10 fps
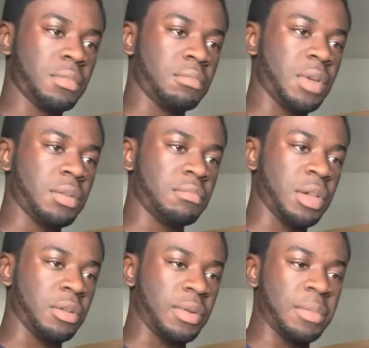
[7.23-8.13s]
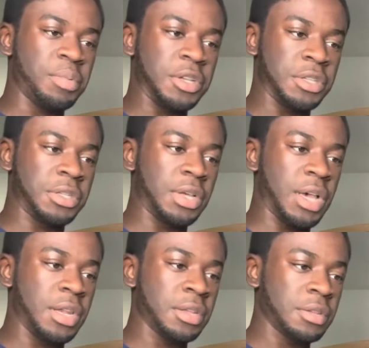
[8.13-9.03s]
My my grandpa just
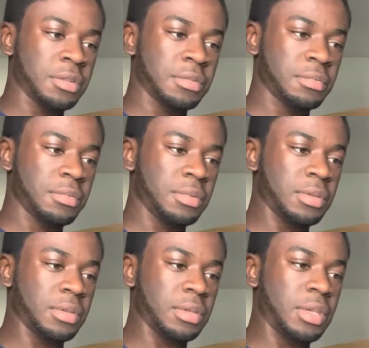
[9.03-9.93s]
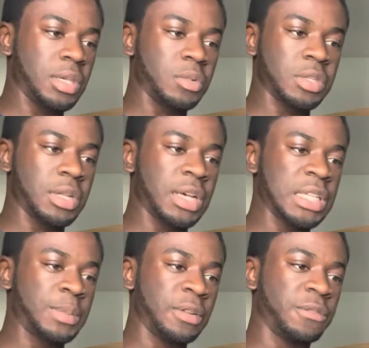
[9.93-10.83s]
died. He, he was in the
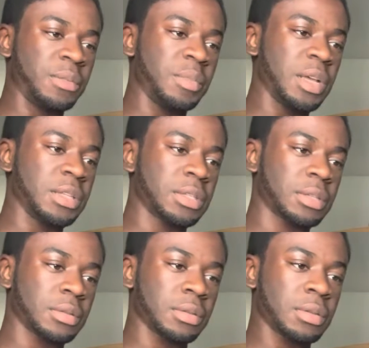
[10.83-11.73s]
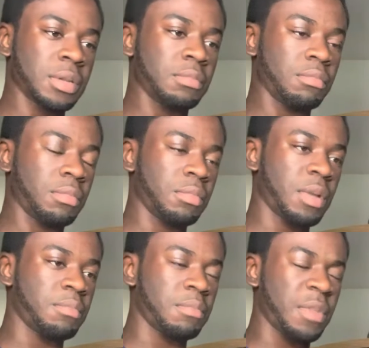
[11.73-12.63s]
hospital for months.
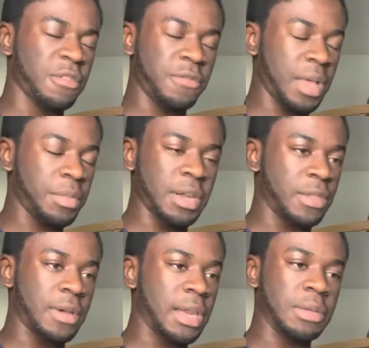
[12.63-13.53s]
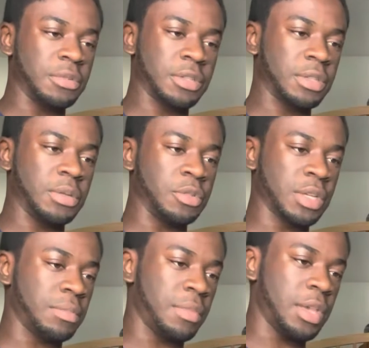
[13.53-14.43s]
My, my family and I thought he was he was
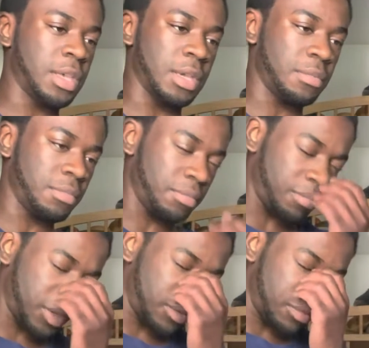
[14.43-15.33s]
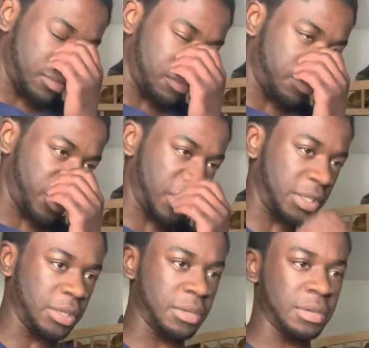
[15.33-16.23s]
gonna make it, but but he
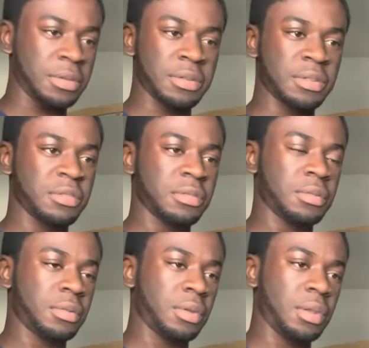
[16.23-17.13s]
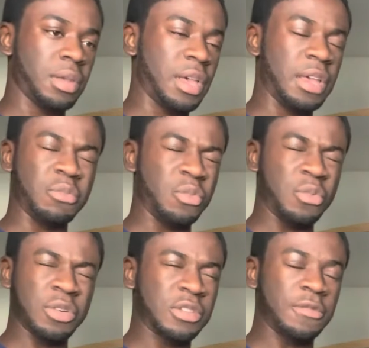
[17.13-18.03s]
didn't. And
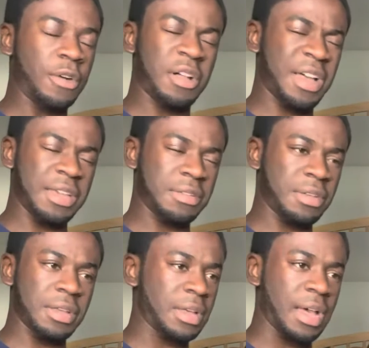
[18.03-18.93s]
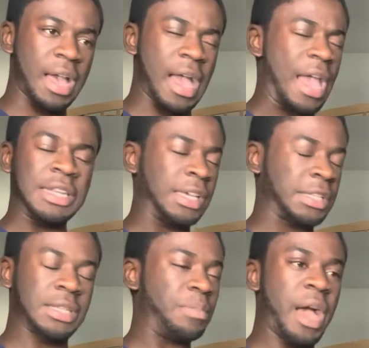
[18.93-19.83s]
worst of all, I I didn't
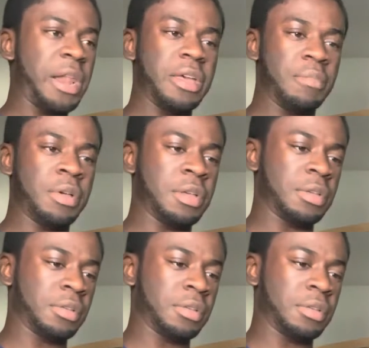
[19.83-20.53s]
get to say bye to him.